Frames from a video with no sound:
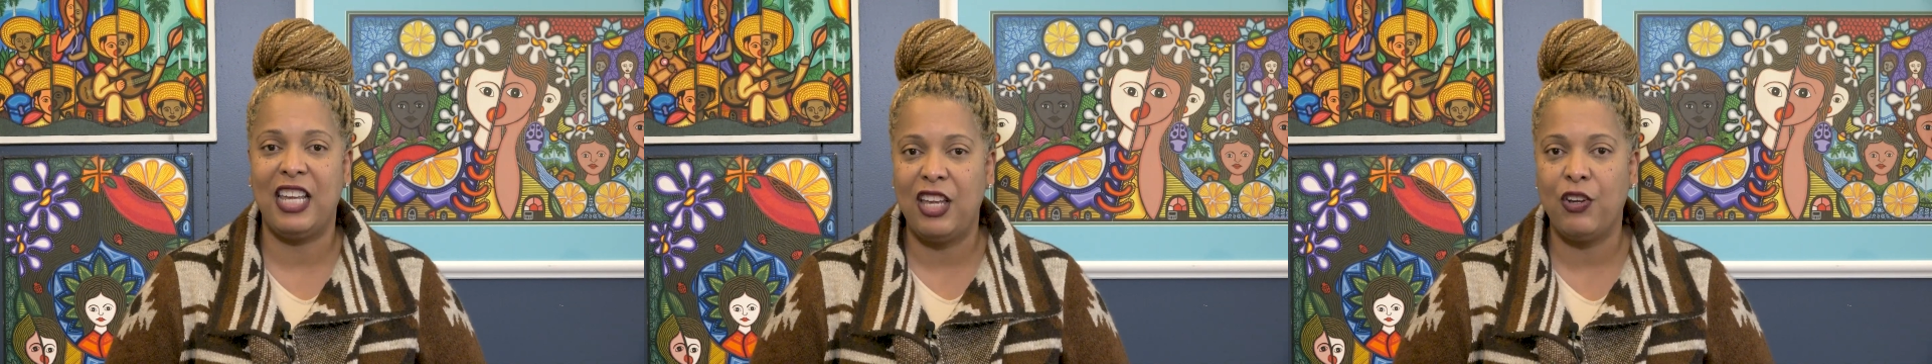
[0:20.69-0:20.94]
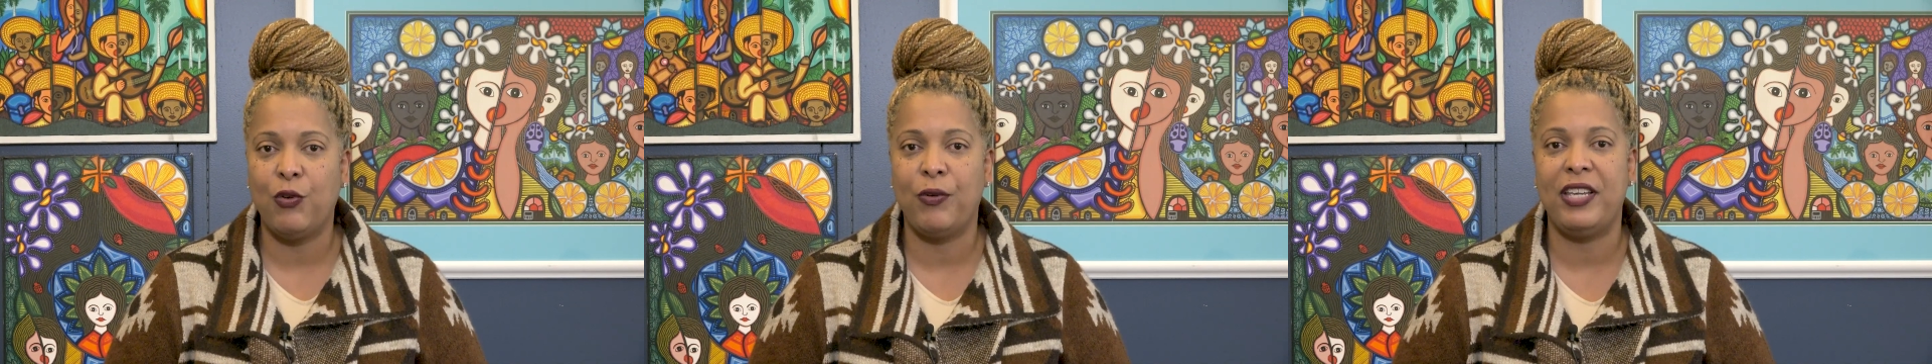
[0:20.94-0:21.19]

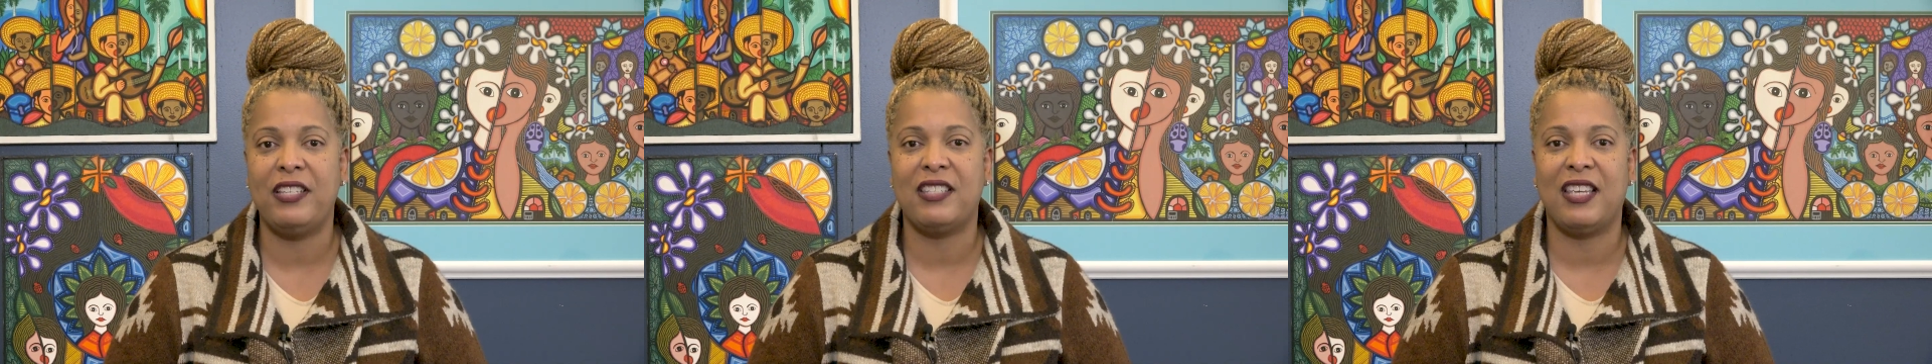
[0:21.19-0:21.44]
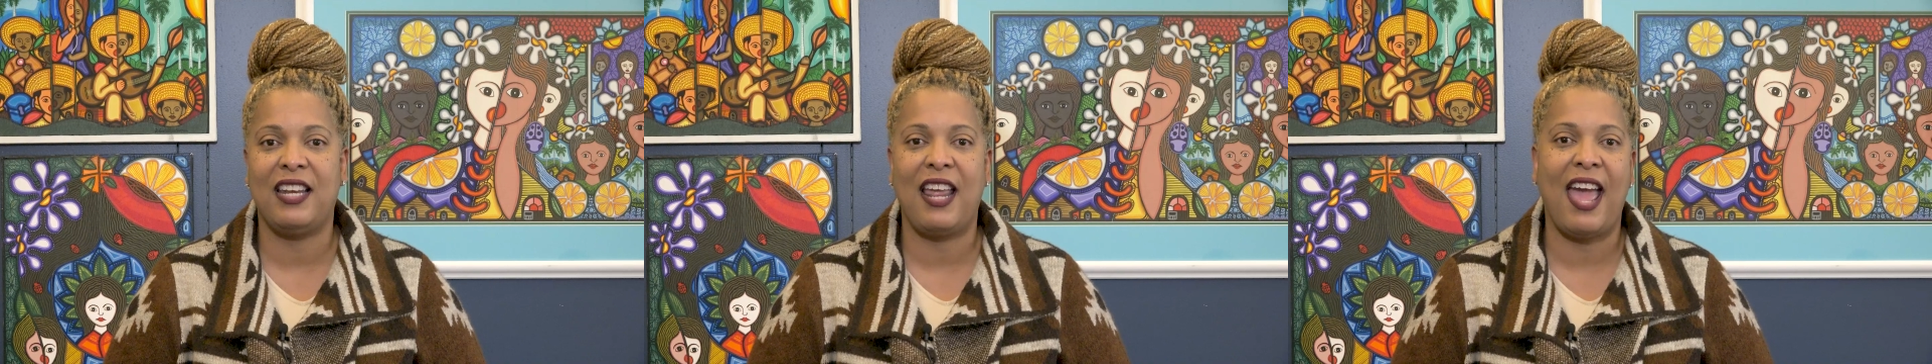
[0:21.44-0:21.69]
increase
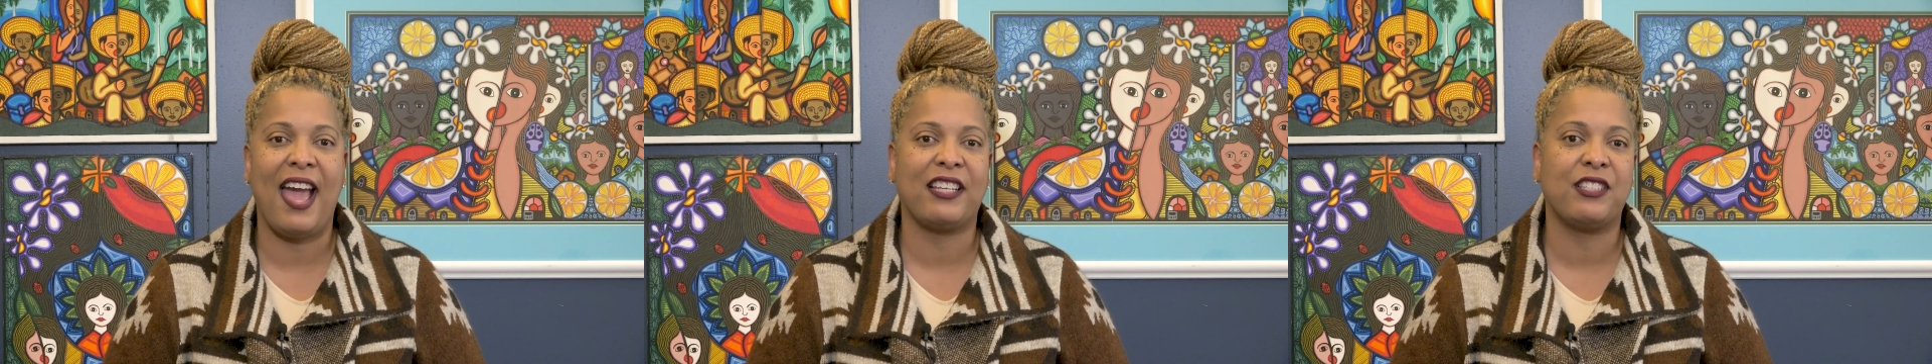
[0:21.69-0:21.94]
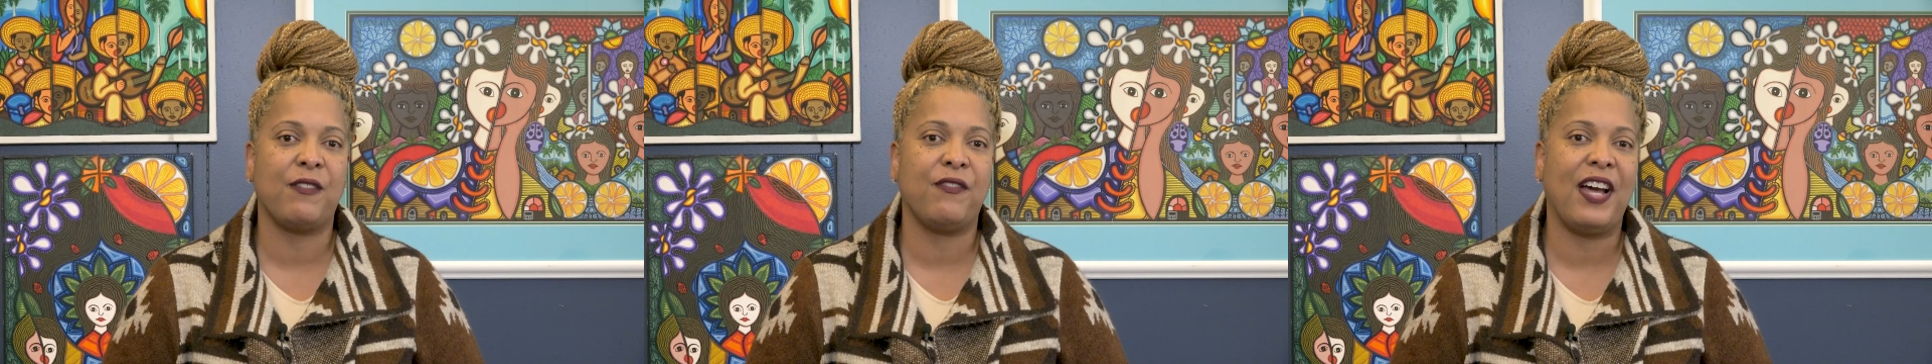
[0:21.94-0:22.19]
in
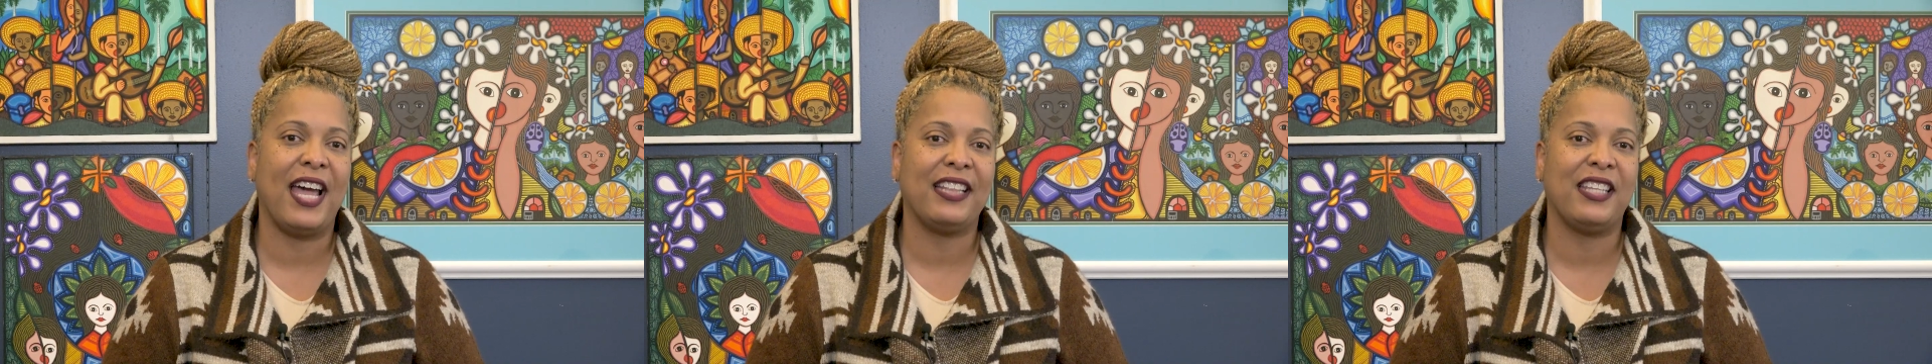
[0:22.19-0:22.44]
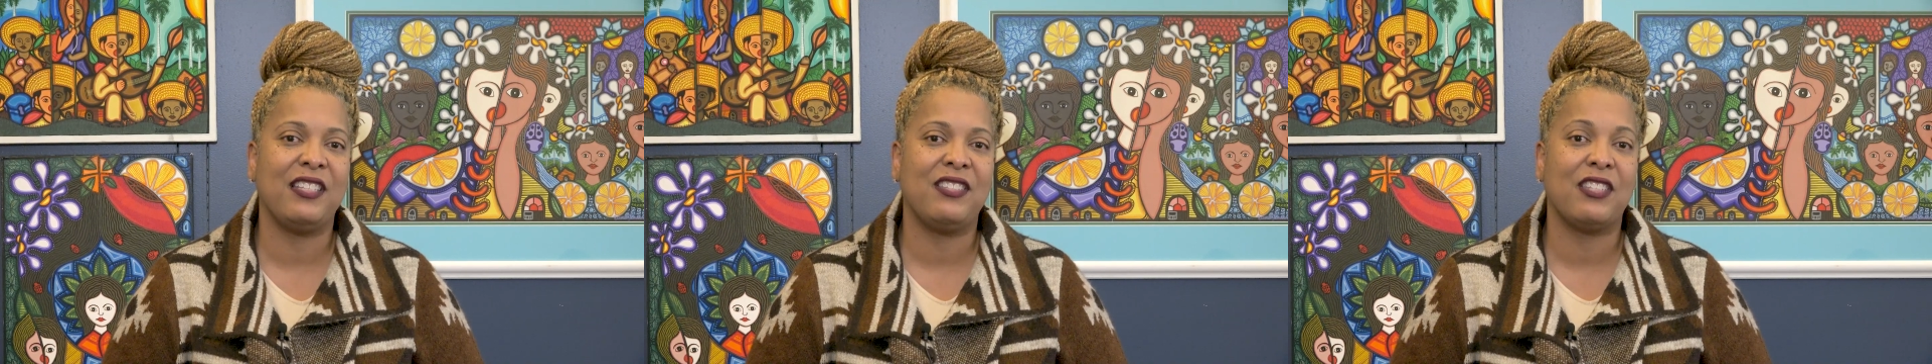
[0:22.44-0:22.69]
acts of
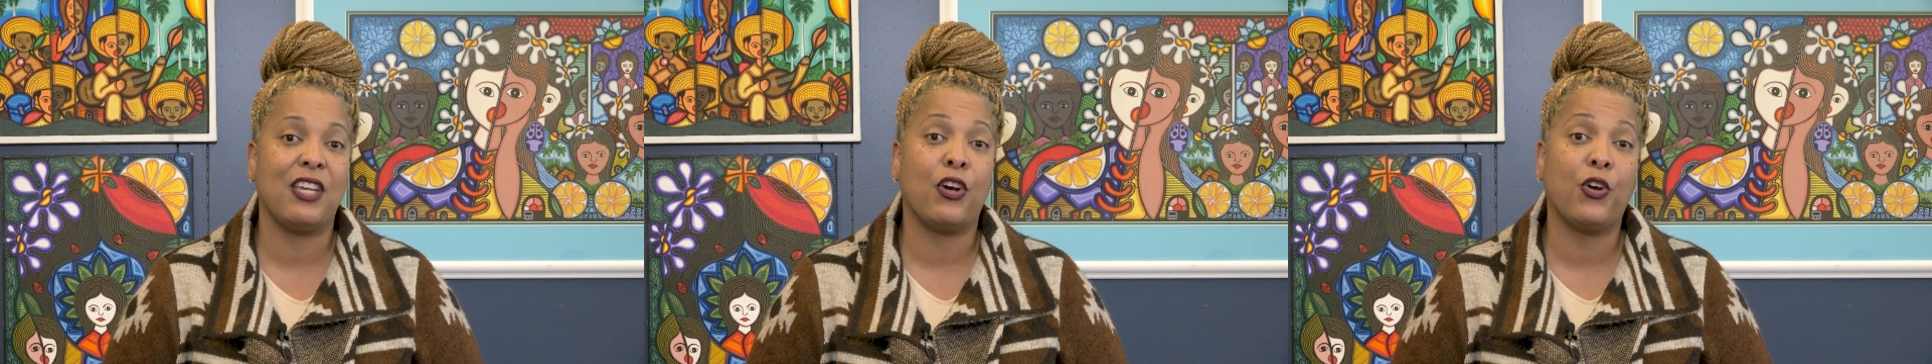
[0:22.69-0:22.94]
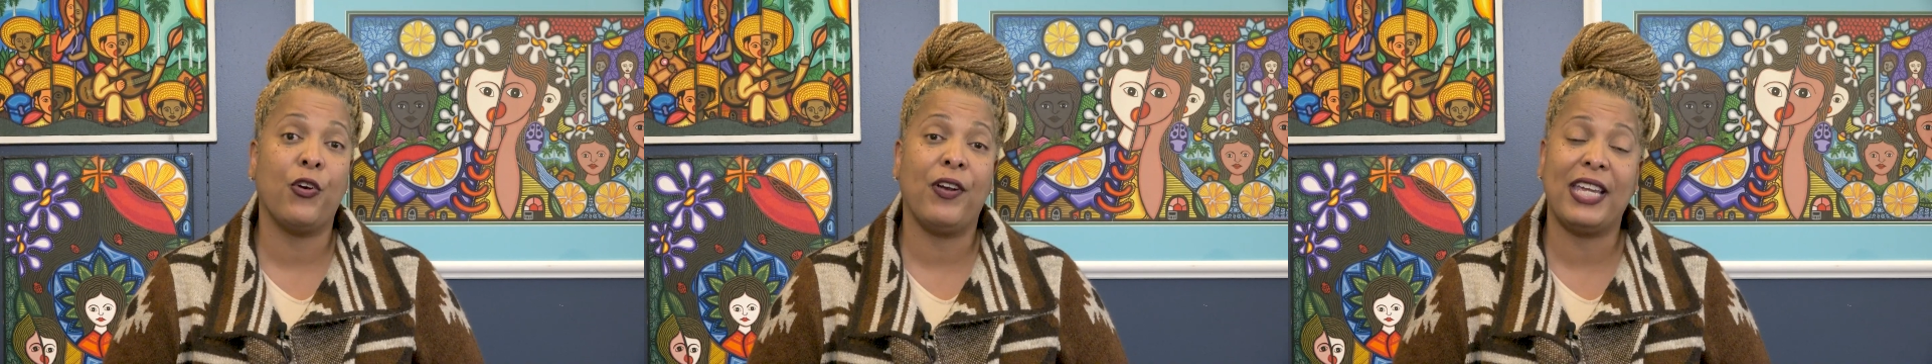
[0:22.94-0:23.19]
violence
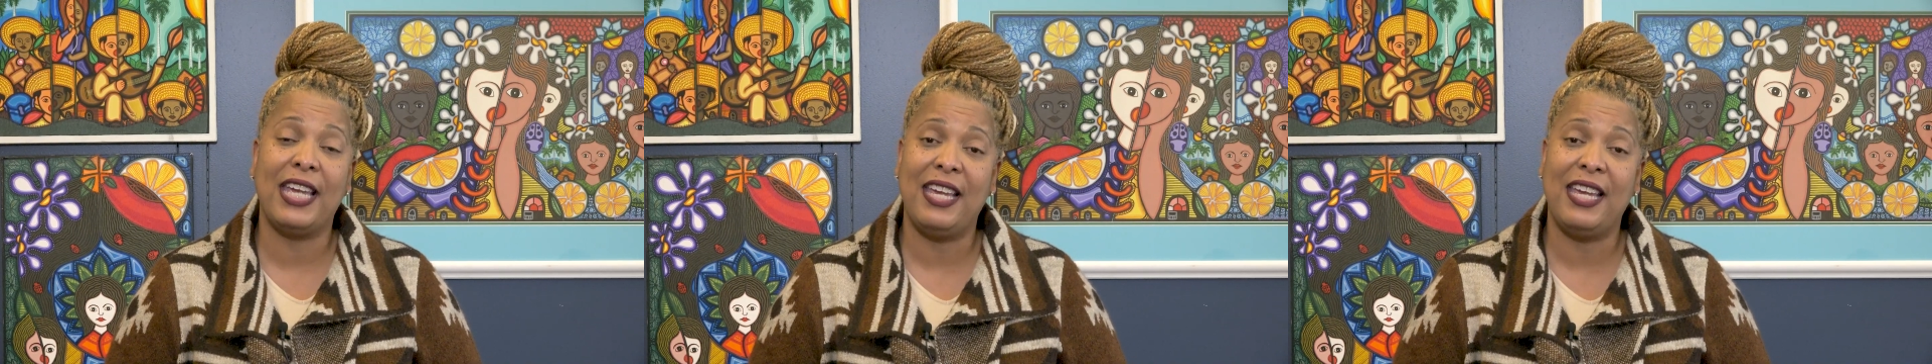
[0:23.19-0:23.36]
occurring